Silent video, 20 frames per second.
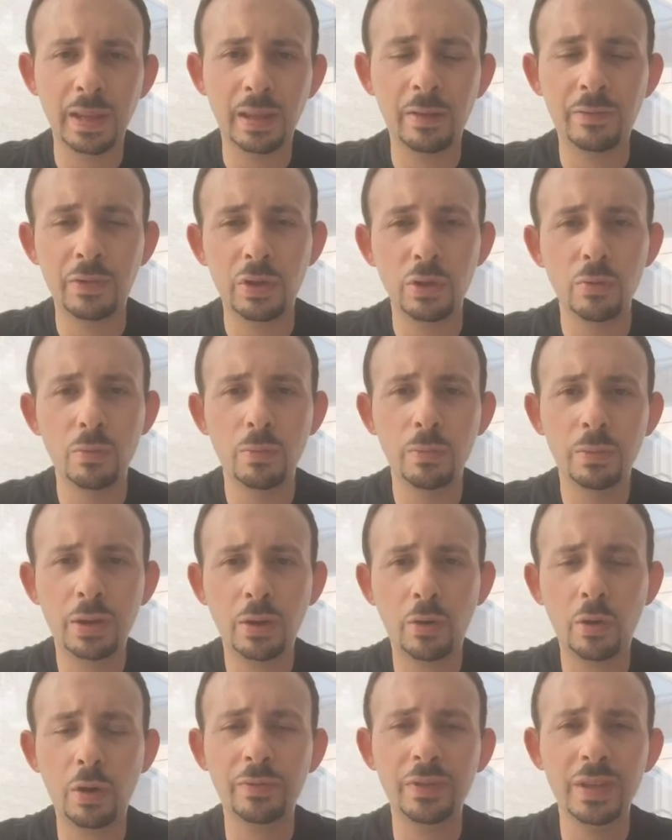if you
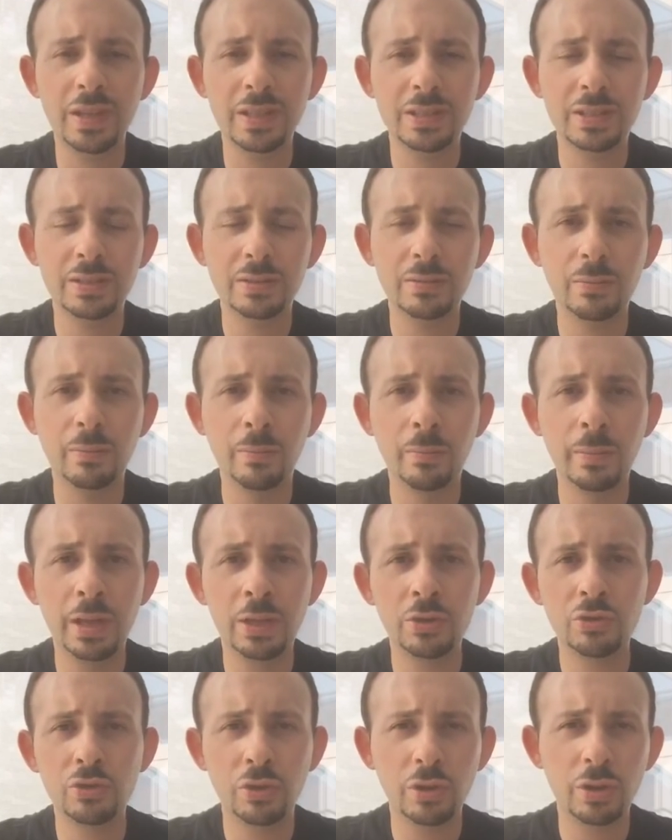caught this
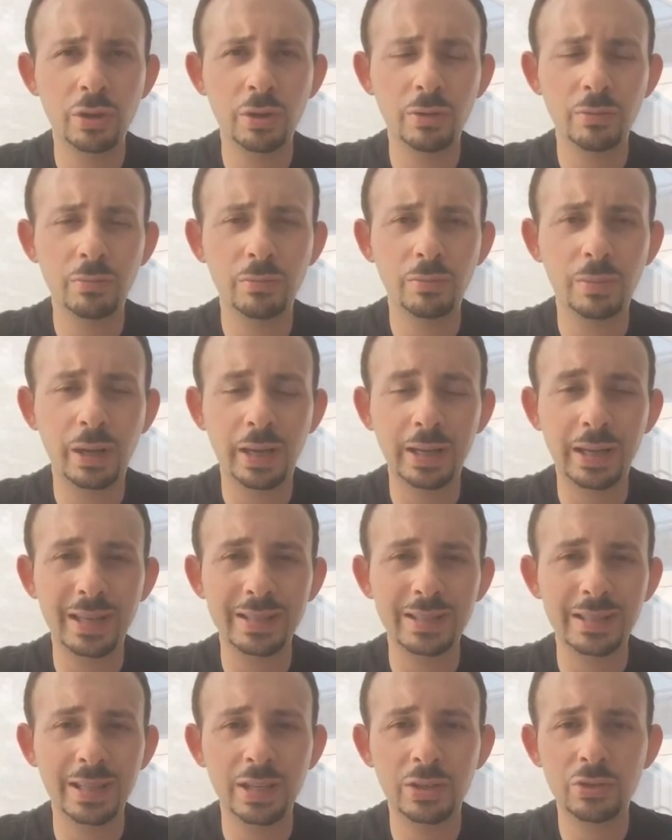intro
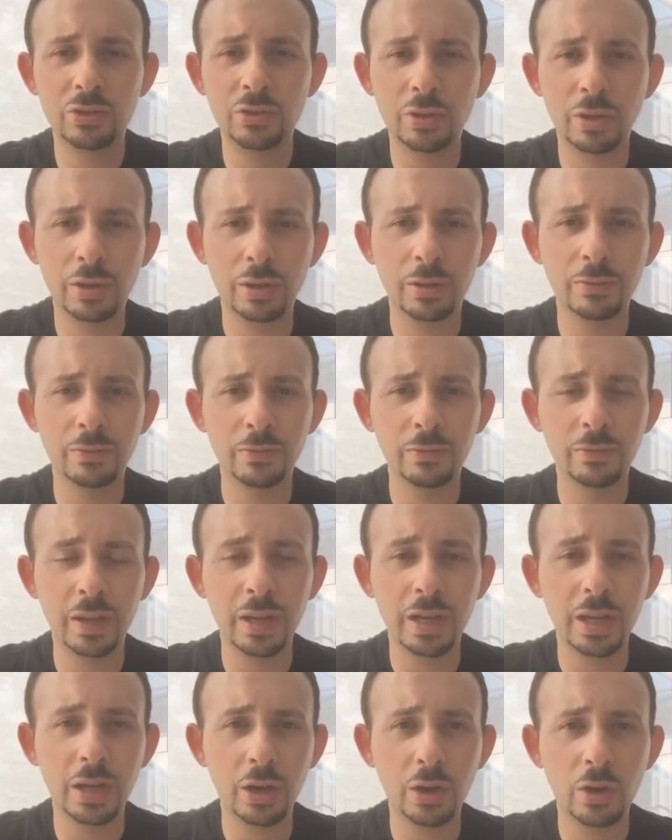
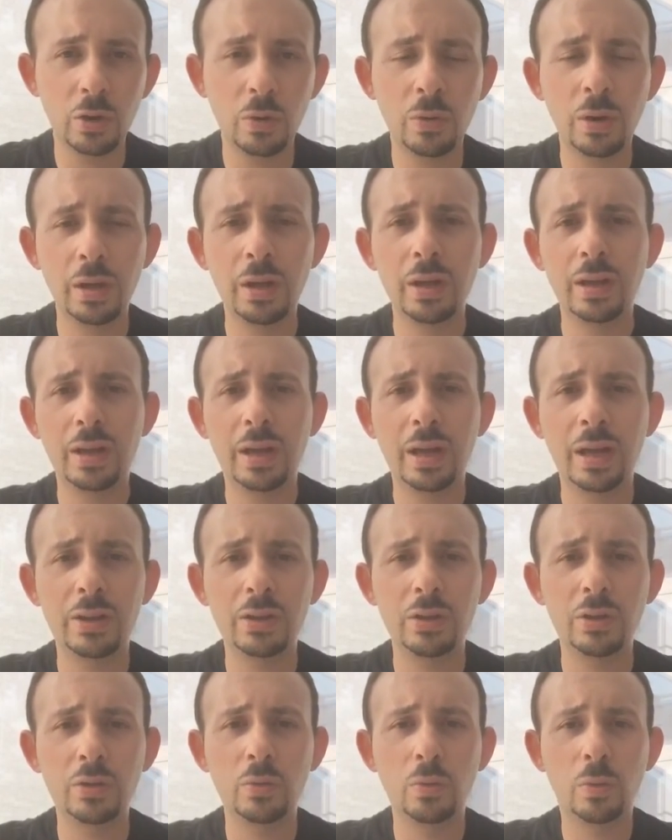video
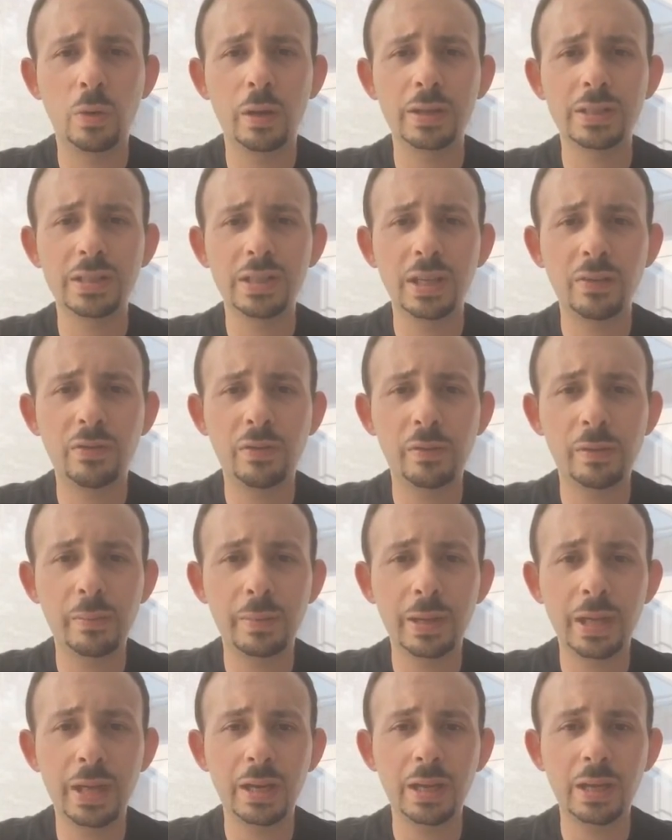and you want to see it from the
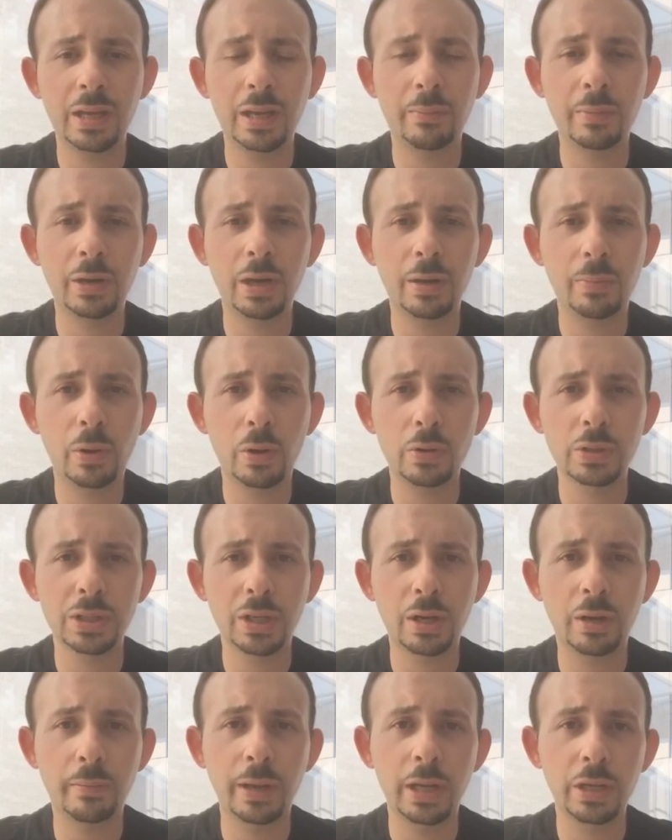beginning, I'm going to post
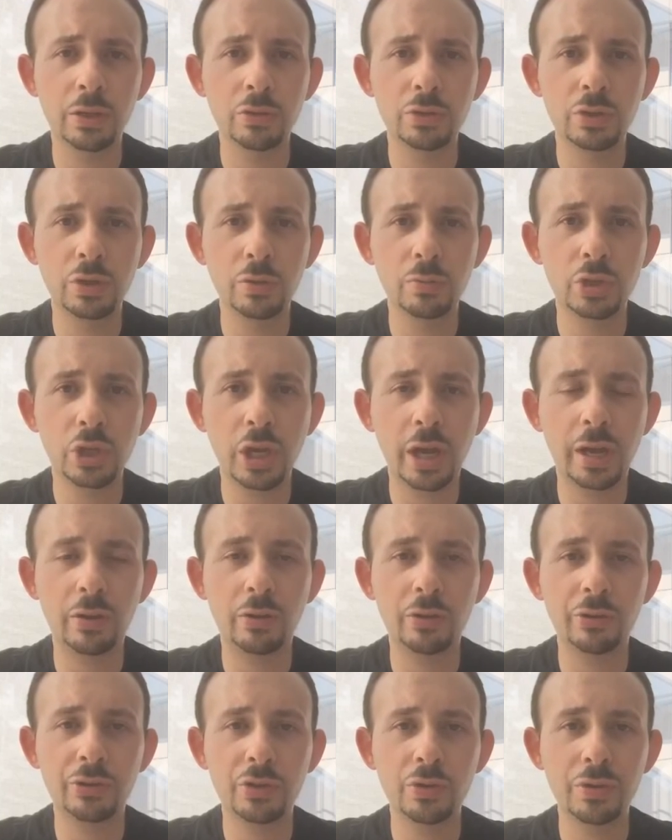it on my YouTube
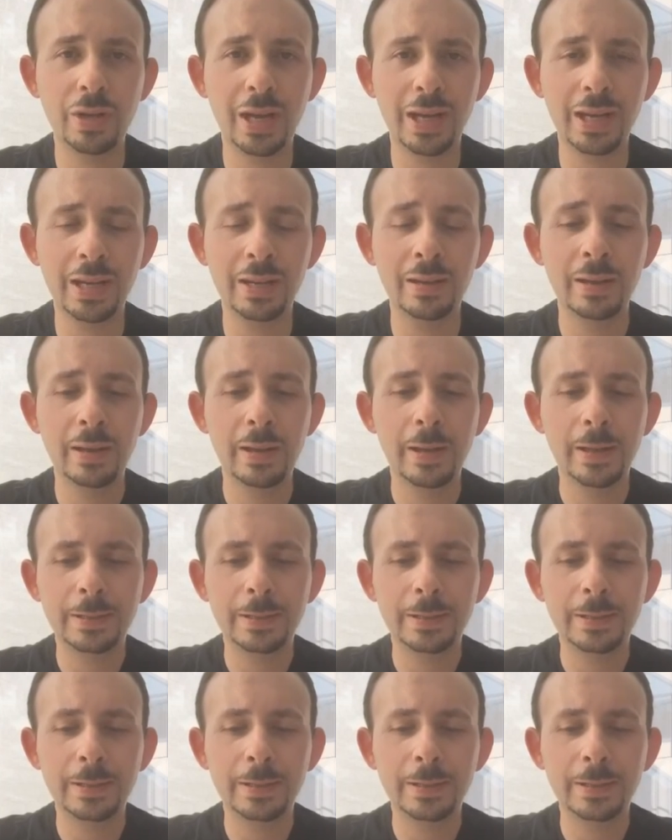channel tonight.